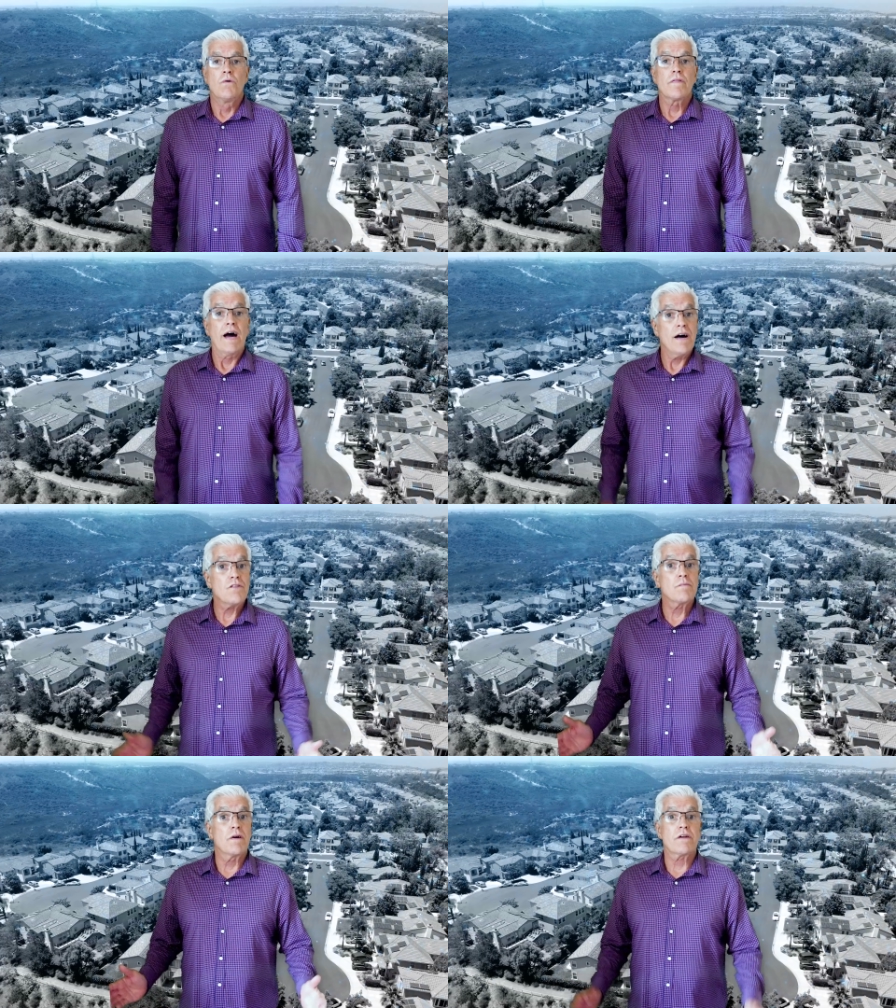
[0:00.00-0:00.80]
Well, the
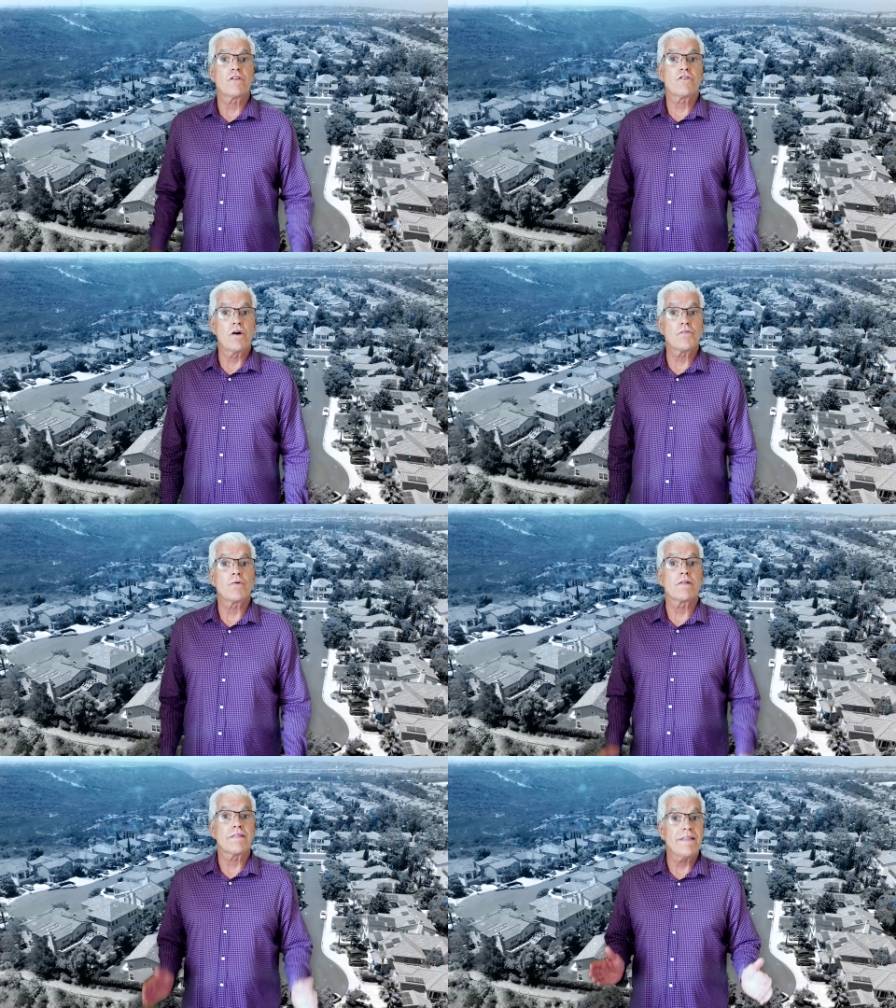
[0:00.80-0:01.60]
housing market has gone
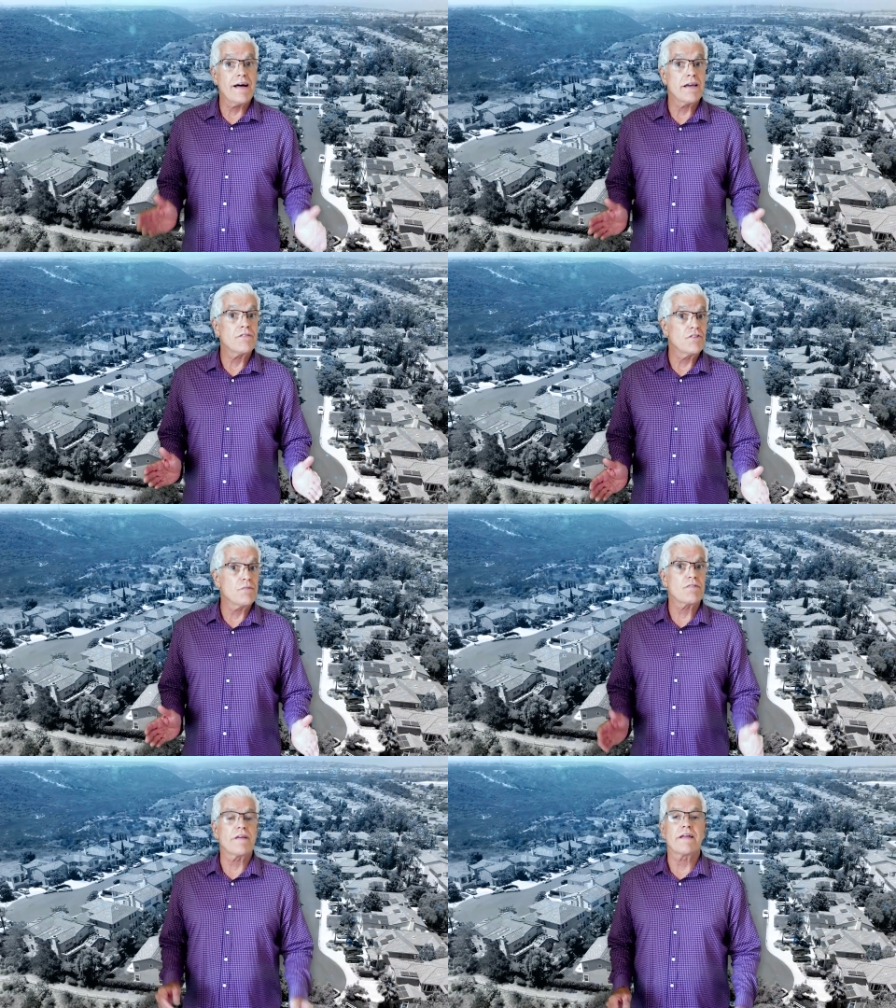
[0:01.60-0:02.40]
through a lot of
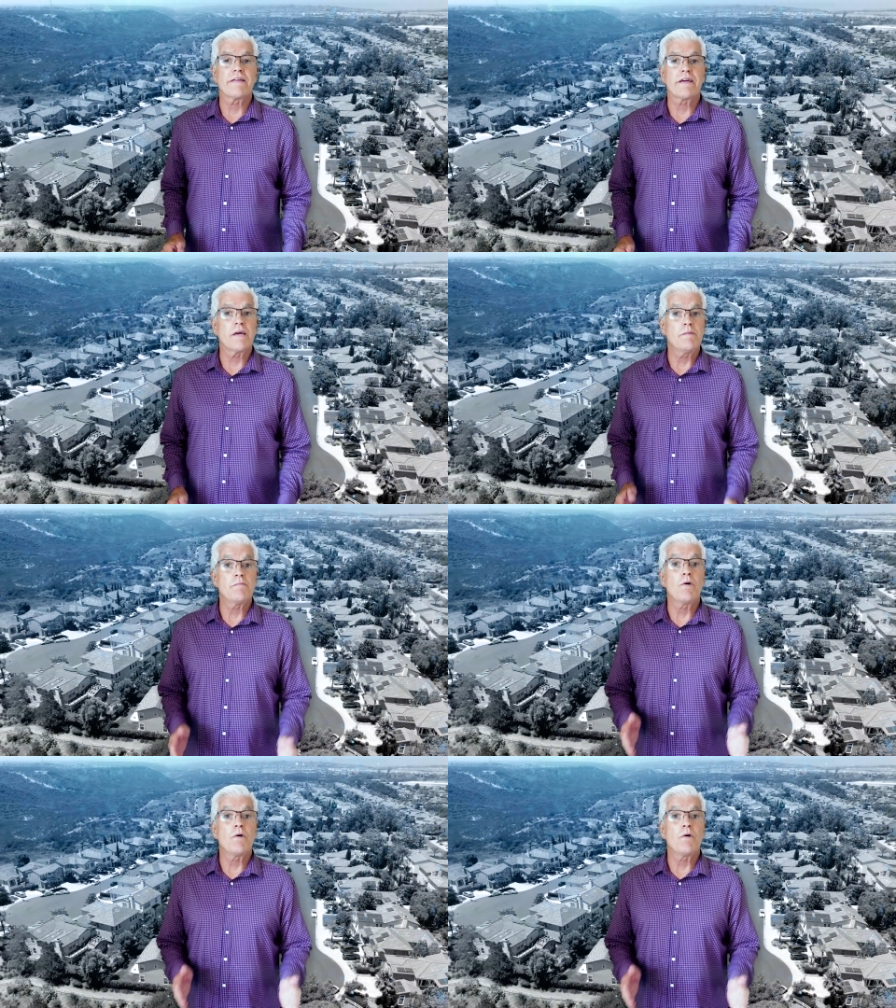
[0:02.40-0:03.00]
shifts lately and can be